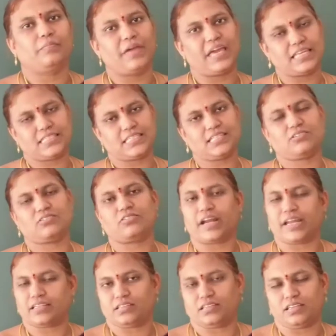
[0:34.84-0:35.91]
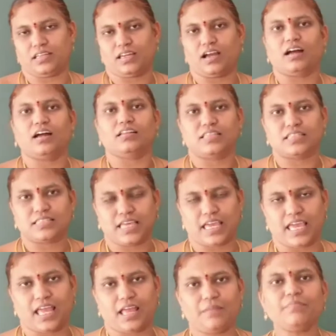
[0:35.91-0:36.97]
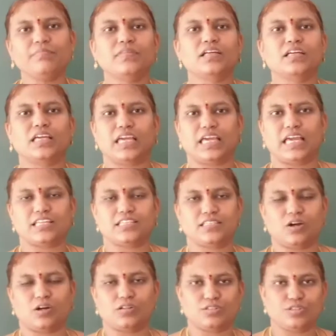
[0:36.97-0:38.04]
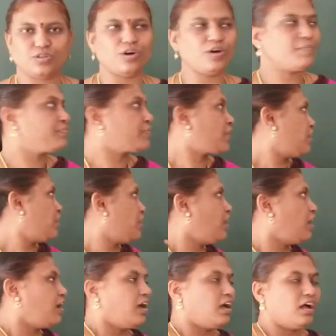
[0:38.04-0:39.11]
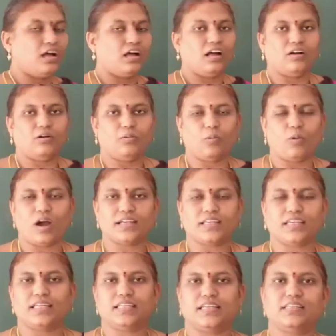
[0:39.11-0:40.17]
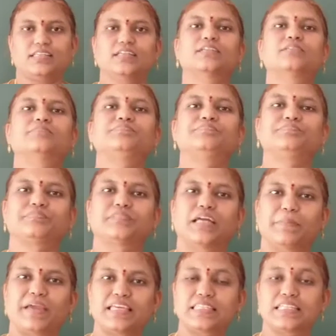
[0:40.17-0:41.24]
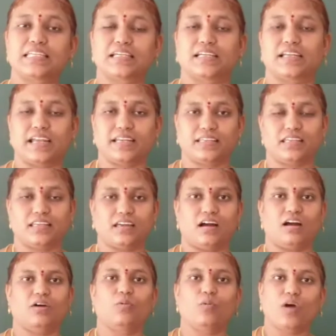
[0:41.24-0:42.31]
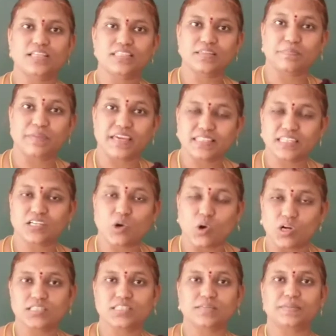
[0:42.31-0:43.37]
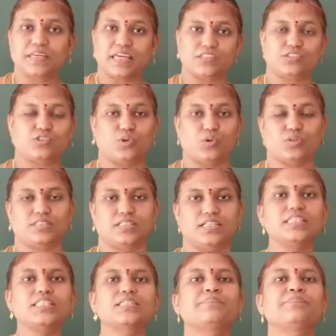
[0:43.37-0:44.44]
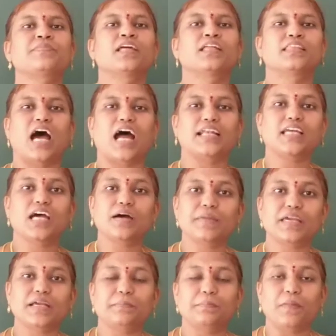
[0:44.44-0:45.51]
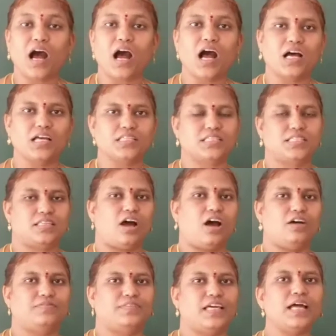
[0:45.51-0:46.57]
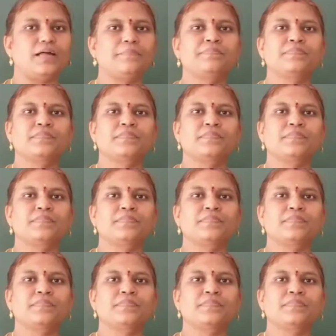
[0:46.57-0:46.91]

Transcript: basic criteria. The same he has also what he did, the basic criteria. What is the basic concept he has chosen? The atomic mass of the